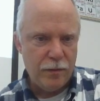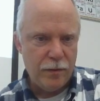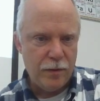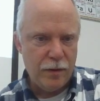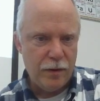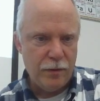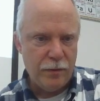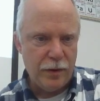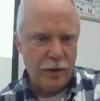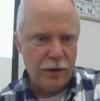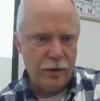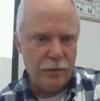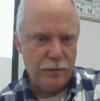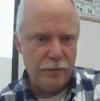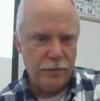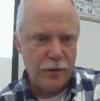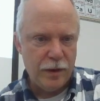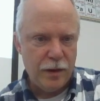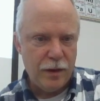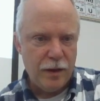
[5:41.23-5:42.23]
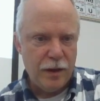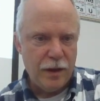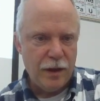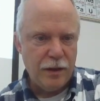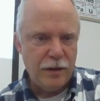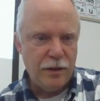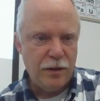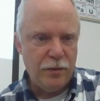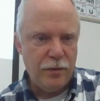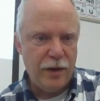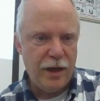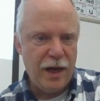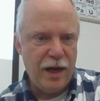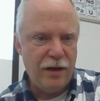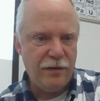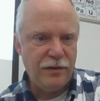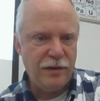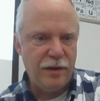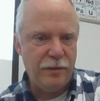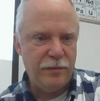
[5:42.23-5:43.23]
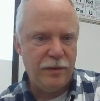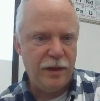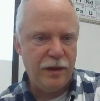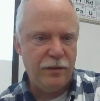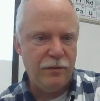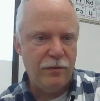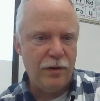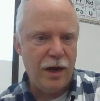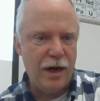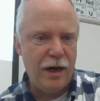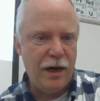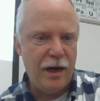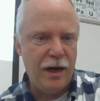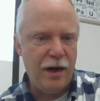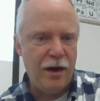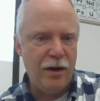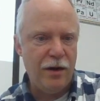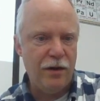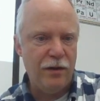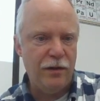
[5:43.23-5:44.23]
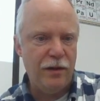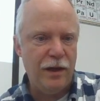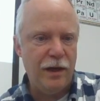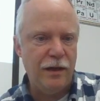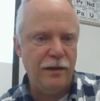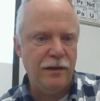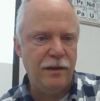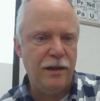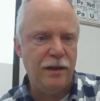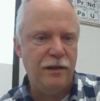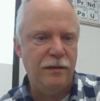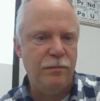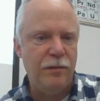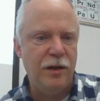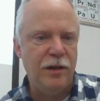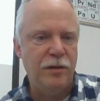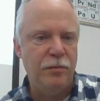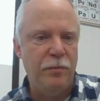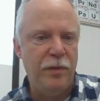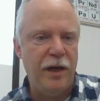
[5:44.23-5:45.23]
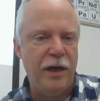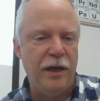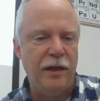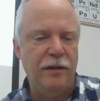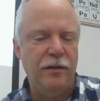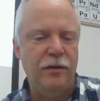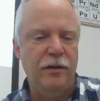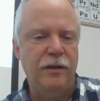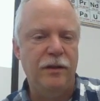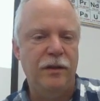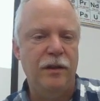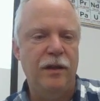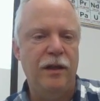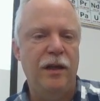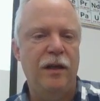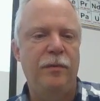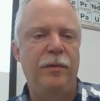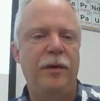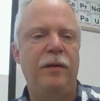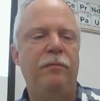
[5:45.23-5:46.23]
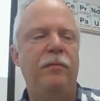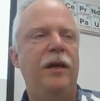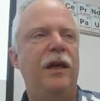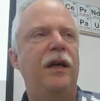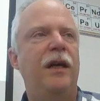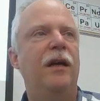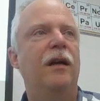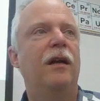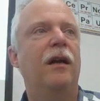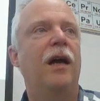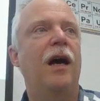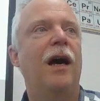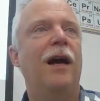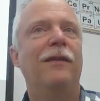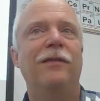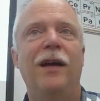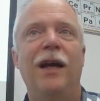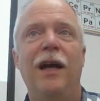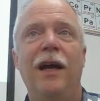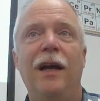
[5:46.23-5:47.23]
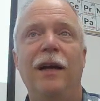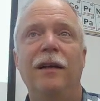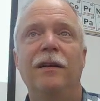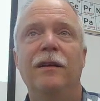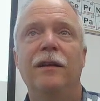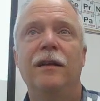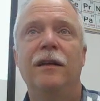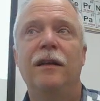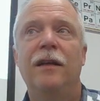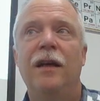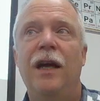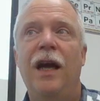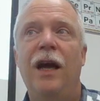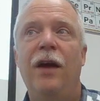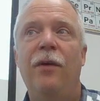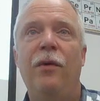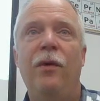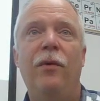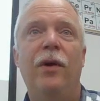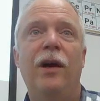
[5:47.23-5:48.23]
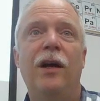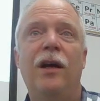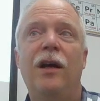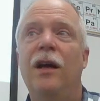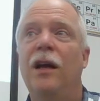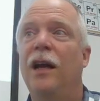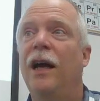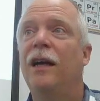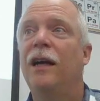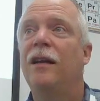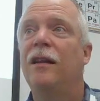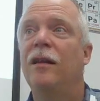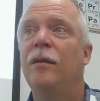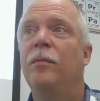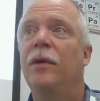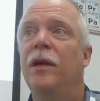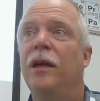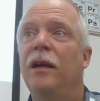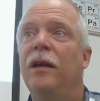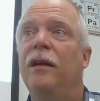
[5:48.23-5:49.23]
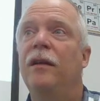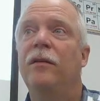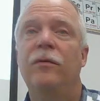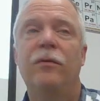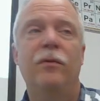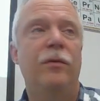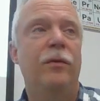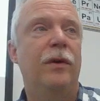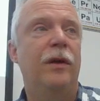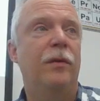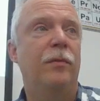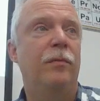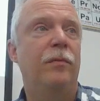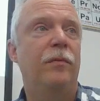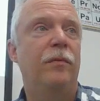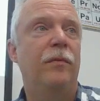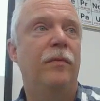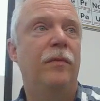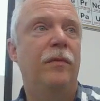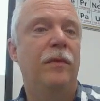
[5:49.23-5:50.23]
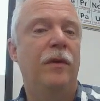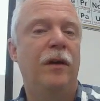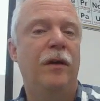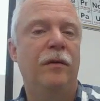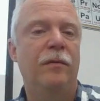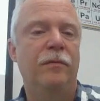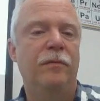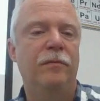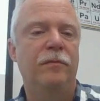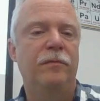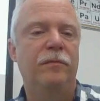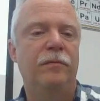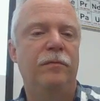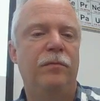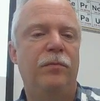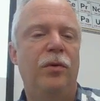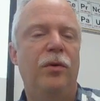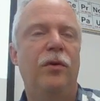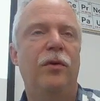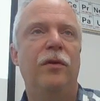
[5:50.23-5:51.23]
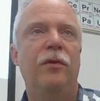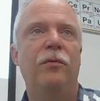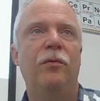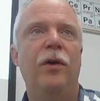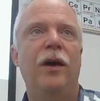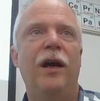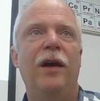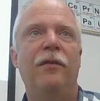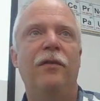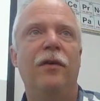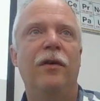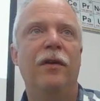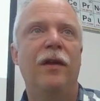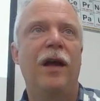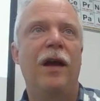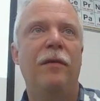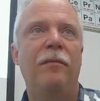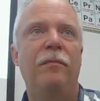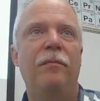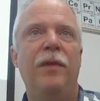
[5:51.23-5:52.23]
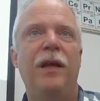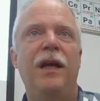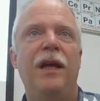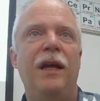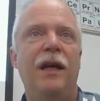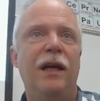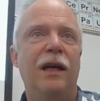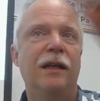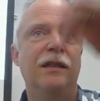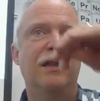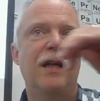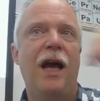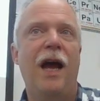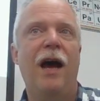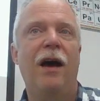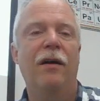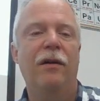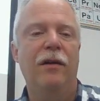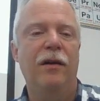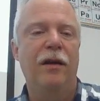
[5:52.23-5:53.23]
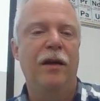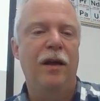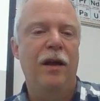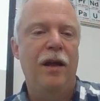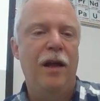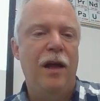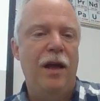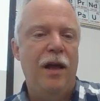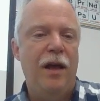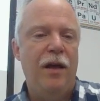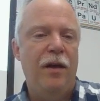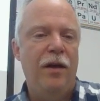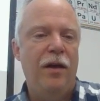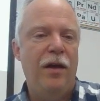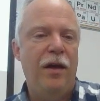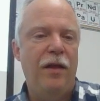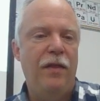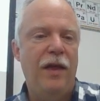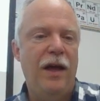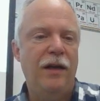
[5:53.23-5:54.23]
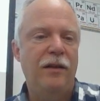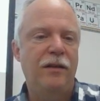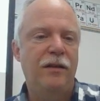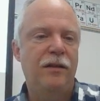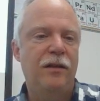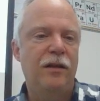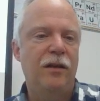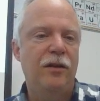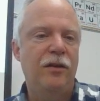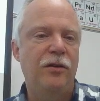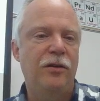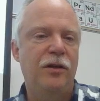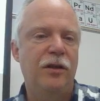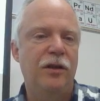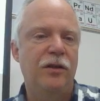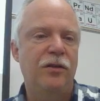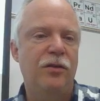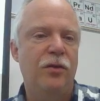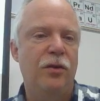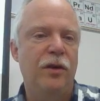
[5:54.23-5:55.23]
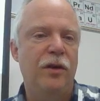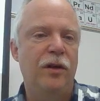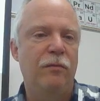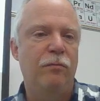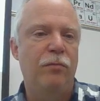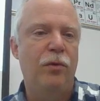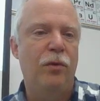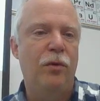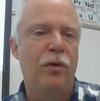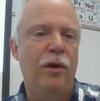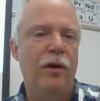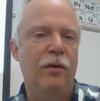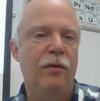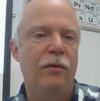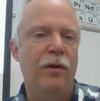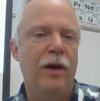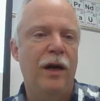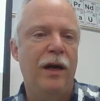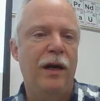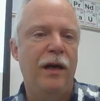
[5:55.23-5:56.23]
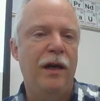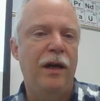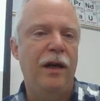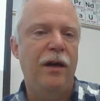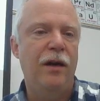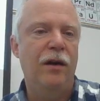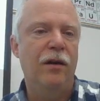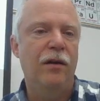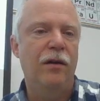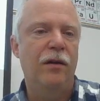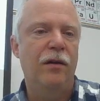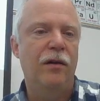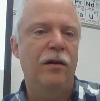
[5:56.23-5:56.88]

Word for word: There we go. So we have something right here that is this much B. So it's a little bit B and a lot of A, and we want to collect the B. We want to um, pull whatever that B is out. That solution is going to boil right here.